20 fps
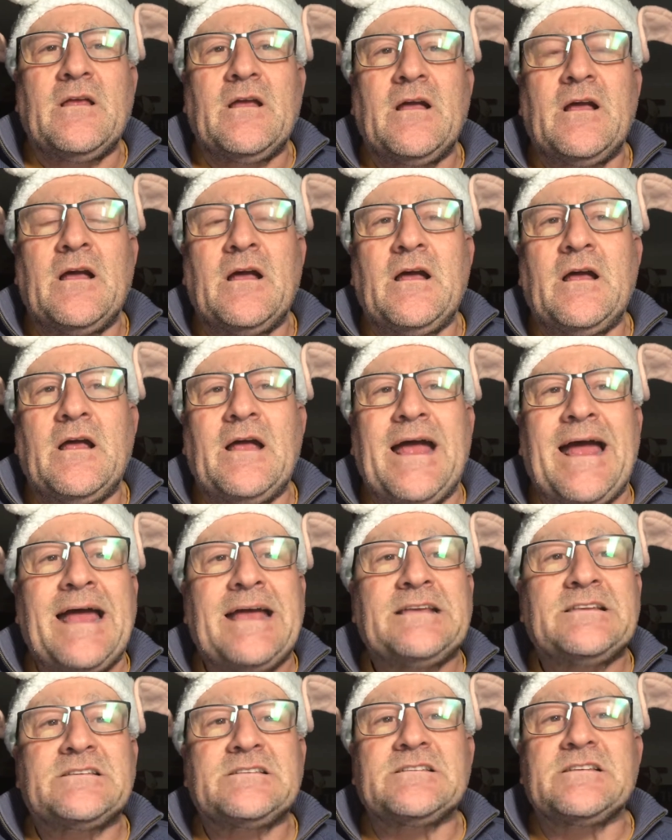
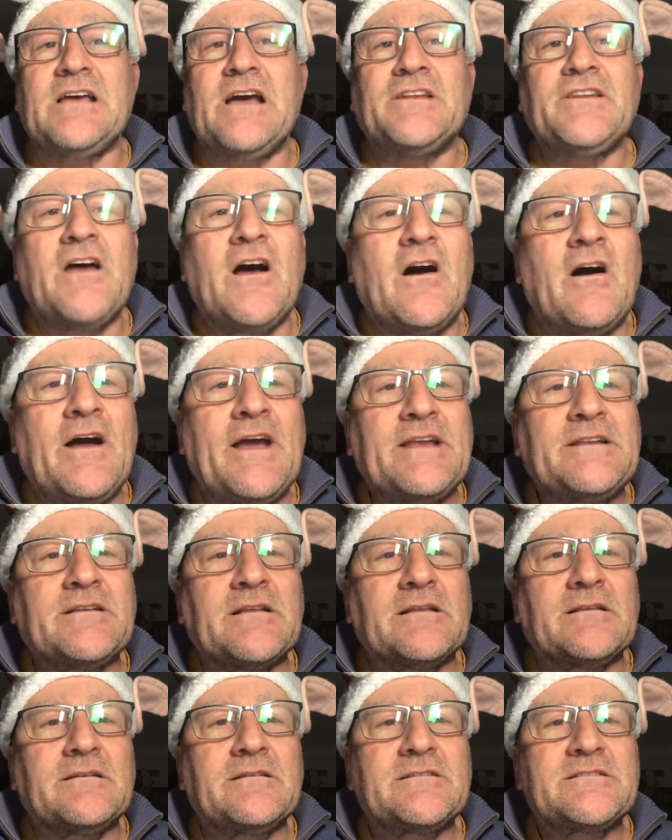as an
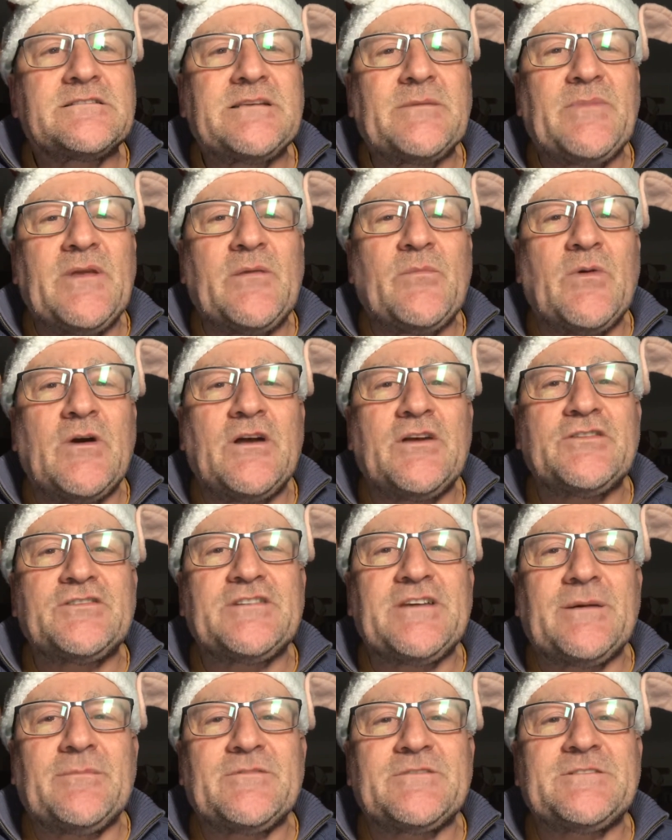idol to be
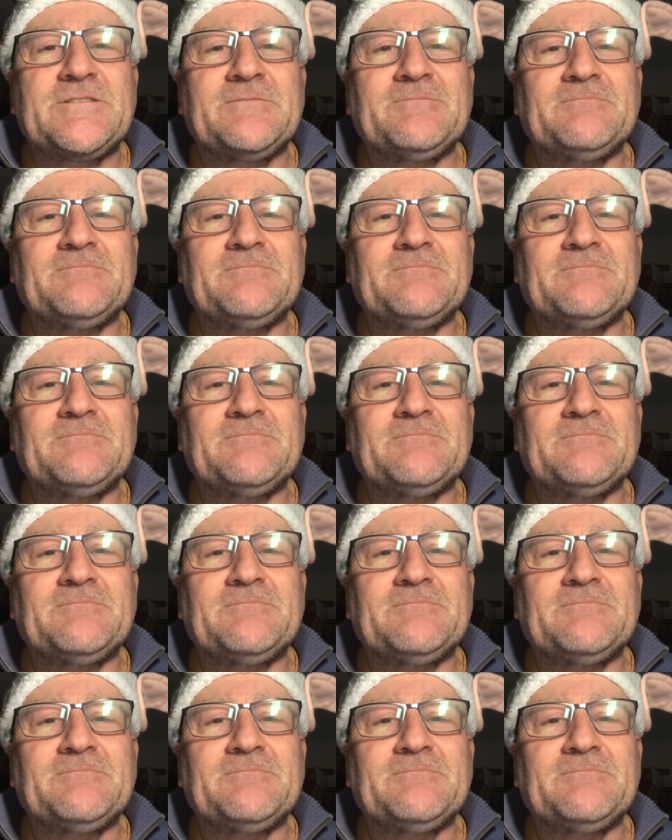worshipped.